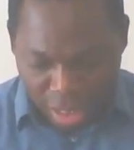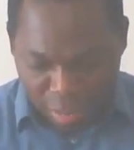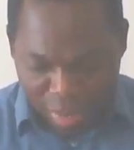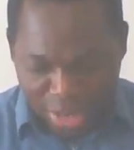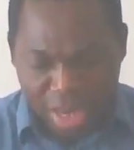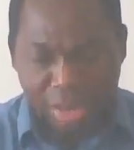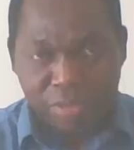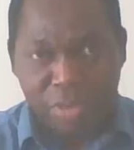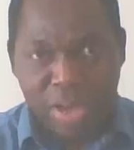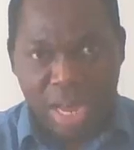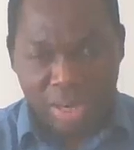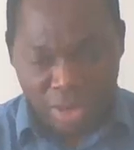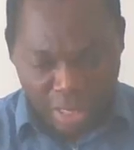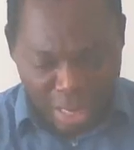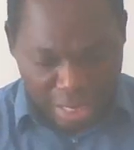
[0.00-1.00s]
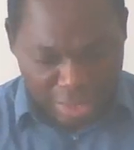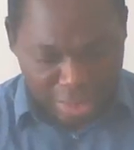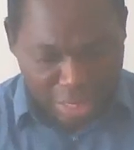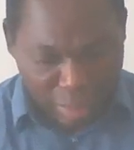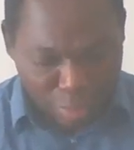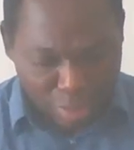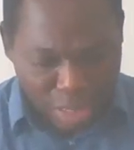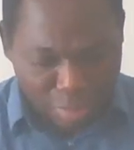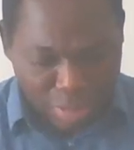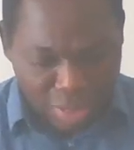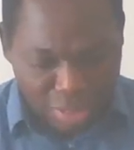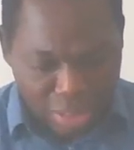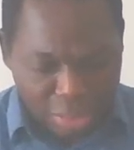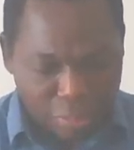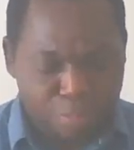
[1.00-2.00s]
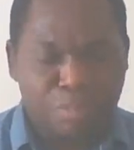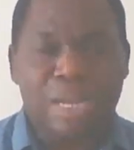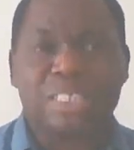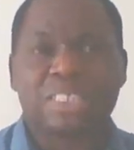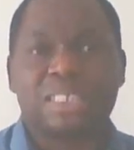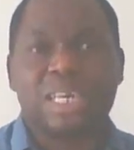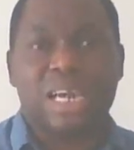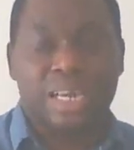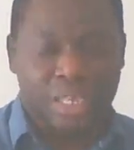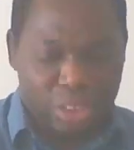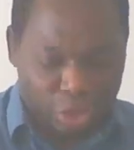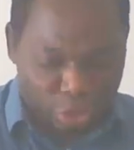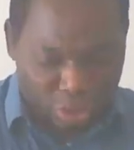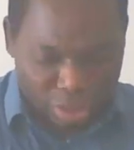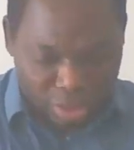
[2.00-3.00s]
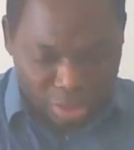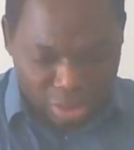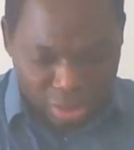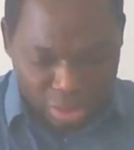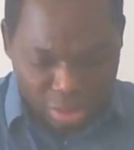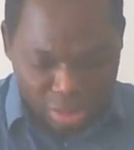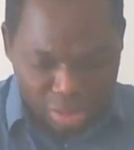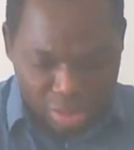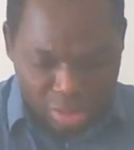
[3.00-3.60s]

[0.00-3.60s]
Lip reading: Let me give you another example about this personal interest